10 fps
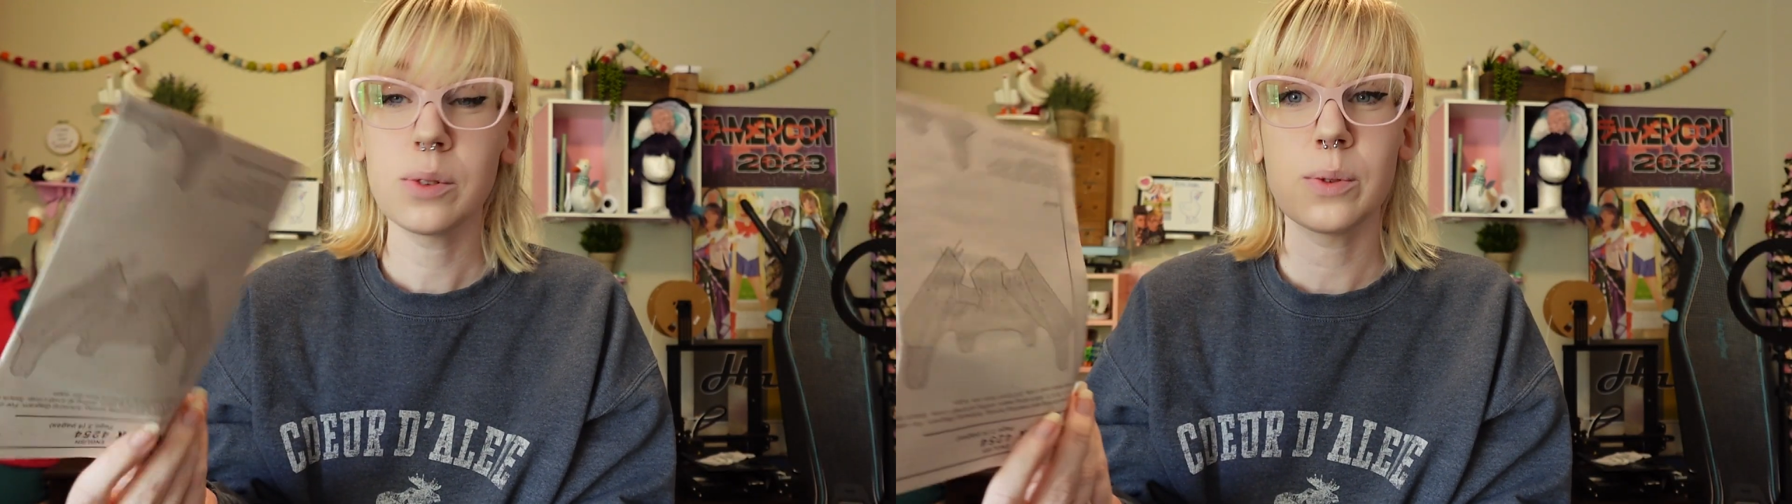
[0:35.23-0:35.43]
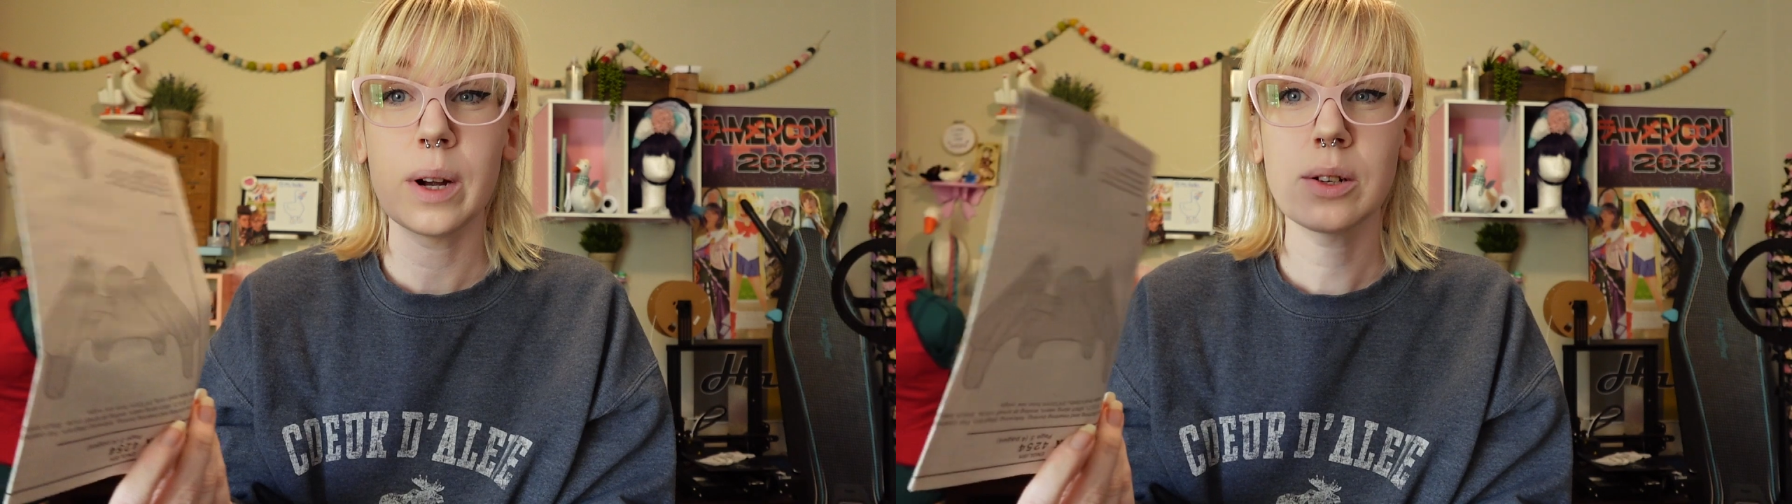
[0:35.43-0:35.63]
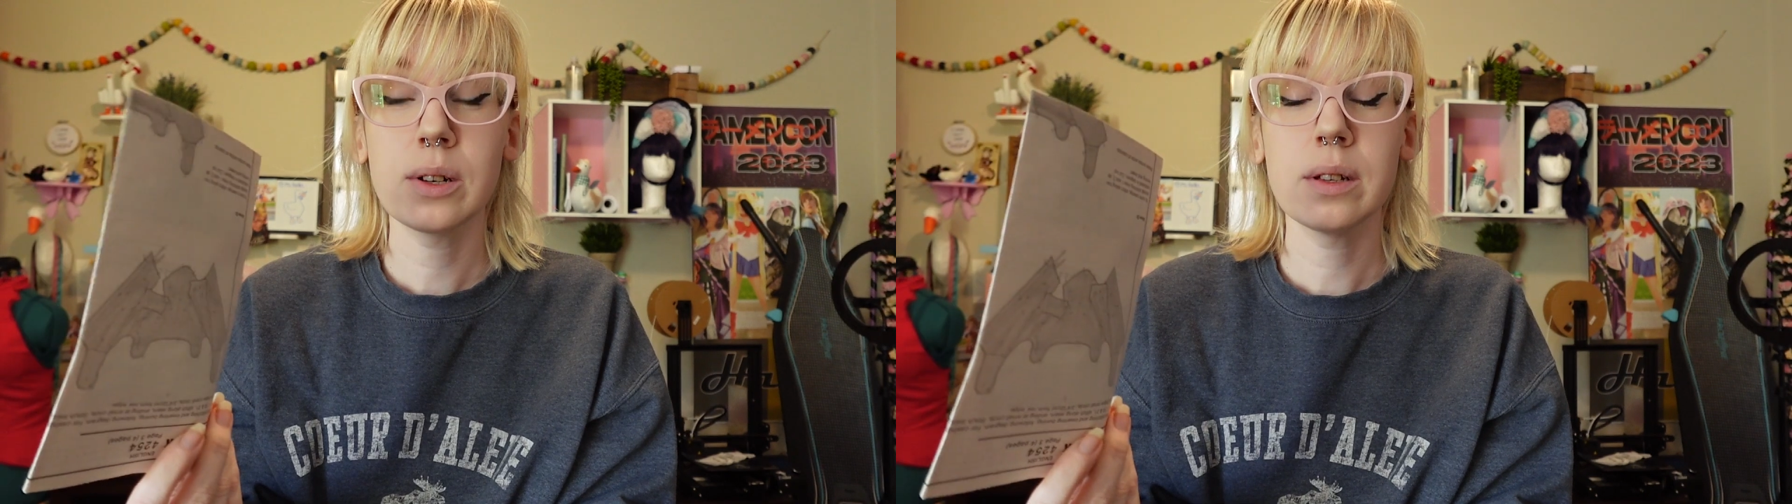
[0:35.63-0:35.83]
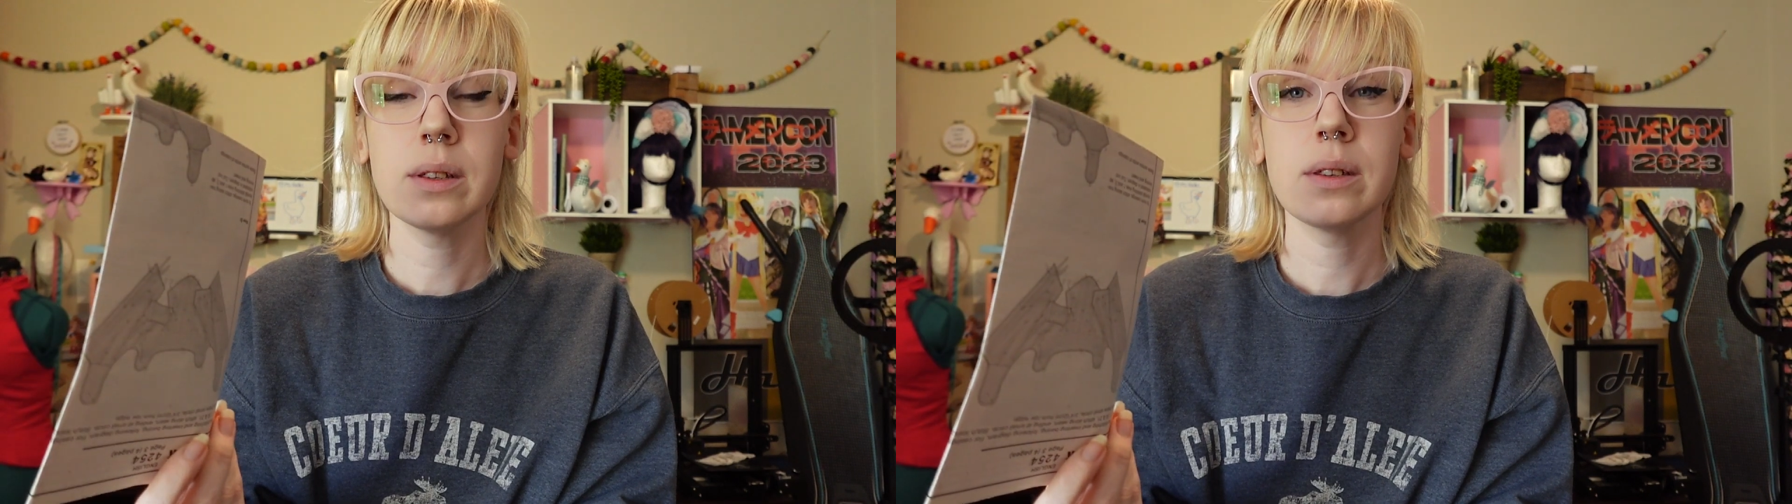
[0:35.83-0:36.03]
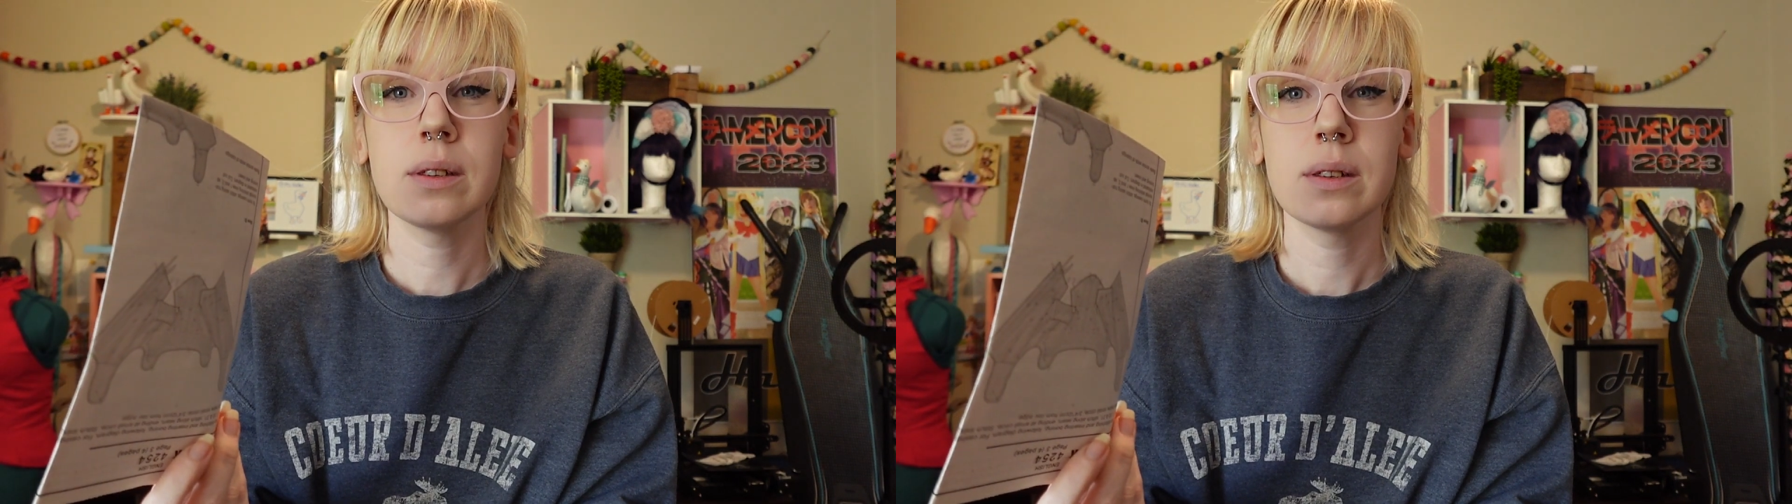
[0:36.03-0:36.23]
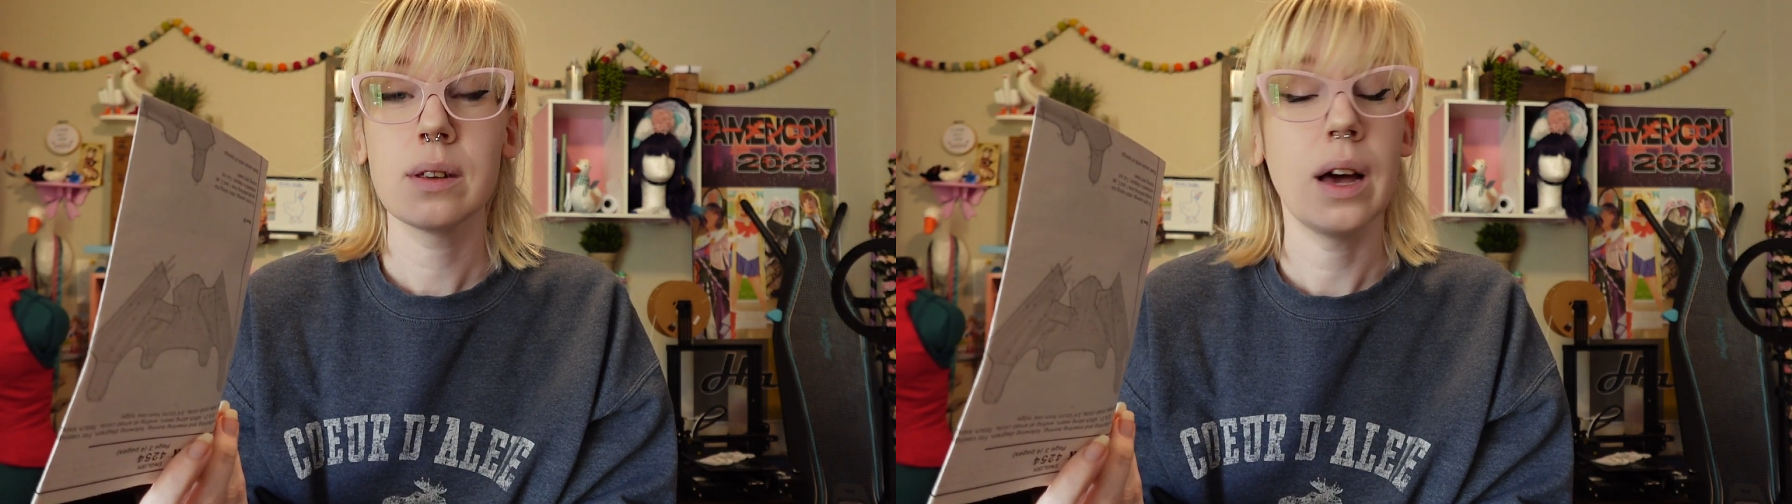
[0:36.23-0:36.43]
directions.